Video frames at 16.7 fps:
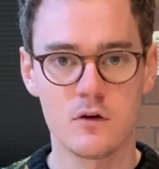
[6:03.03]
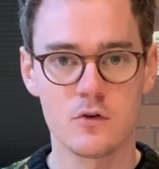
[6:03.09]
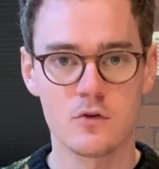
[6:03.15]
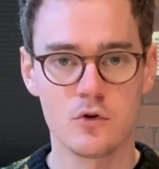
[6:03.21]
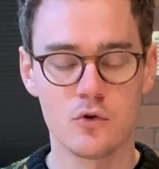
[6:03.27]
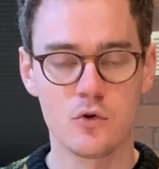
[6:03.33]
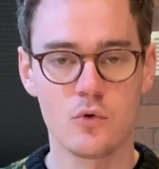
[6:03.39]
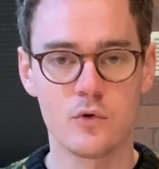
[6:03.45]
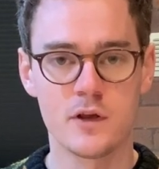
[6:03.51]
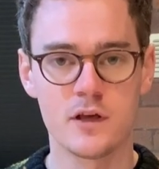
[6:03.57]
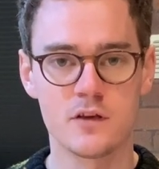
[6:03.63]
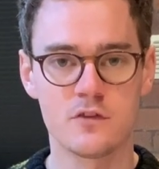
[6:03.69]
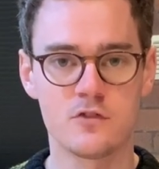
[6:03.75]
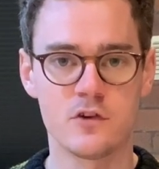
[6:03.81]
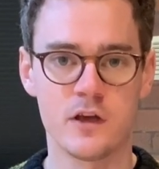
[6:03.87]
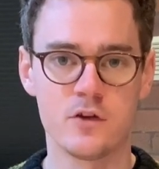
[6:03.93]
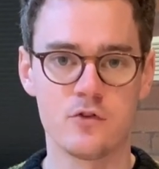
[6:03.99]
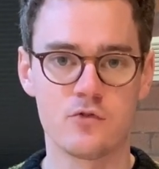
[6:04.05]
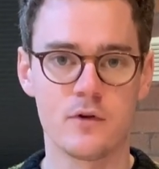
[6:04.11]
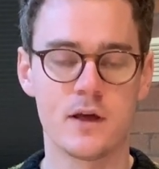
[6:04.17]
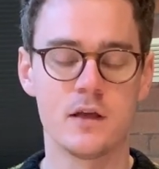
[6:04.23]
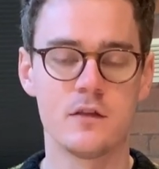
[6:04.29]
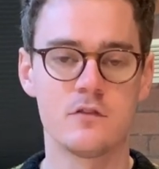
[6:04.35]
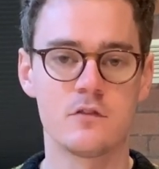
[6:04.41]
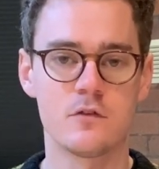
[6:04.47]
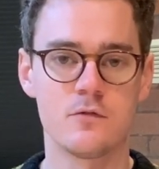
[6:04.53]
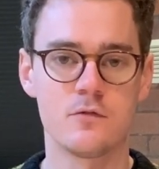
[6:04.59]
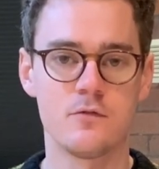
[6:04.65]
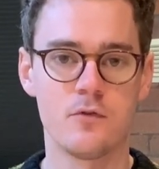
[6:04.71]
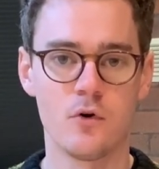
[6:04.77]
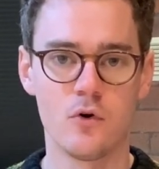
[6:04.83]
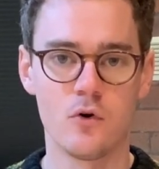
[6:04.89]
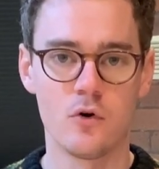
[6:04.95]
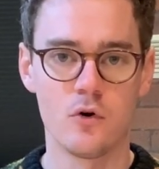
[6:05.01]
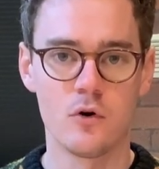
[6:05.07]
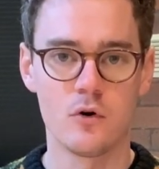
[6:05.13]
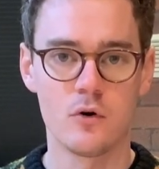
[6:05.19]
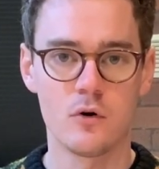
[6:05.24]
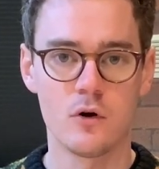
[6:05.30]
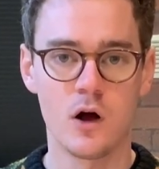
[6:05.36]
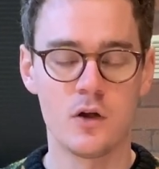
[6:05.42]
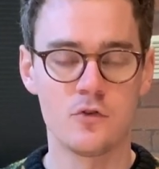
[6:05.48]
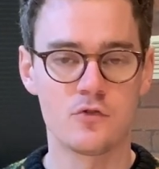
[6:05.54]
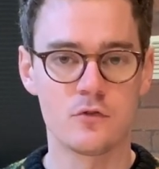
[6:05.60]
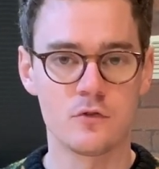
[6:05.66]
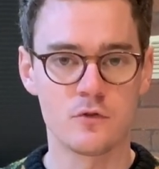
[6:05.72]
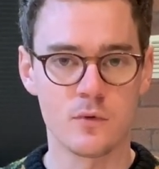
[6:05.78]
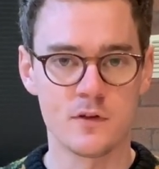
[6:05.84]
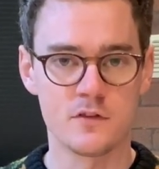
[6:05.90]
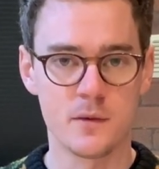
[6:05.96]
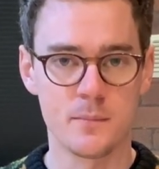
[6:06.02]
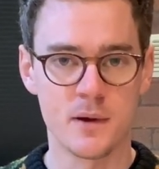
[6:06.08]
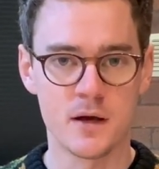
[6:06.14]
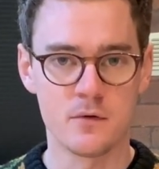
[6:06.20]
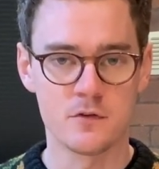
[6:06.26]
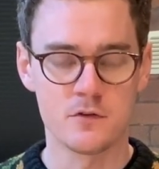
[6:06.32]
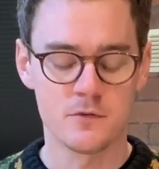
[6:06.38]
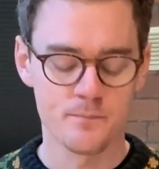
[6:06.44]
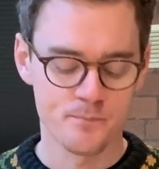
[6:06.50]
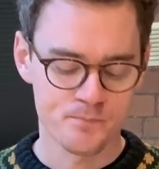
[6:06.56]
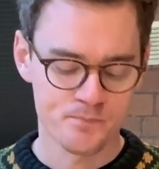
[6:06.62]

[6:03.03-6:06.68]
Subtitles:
Google the exchange rate for £120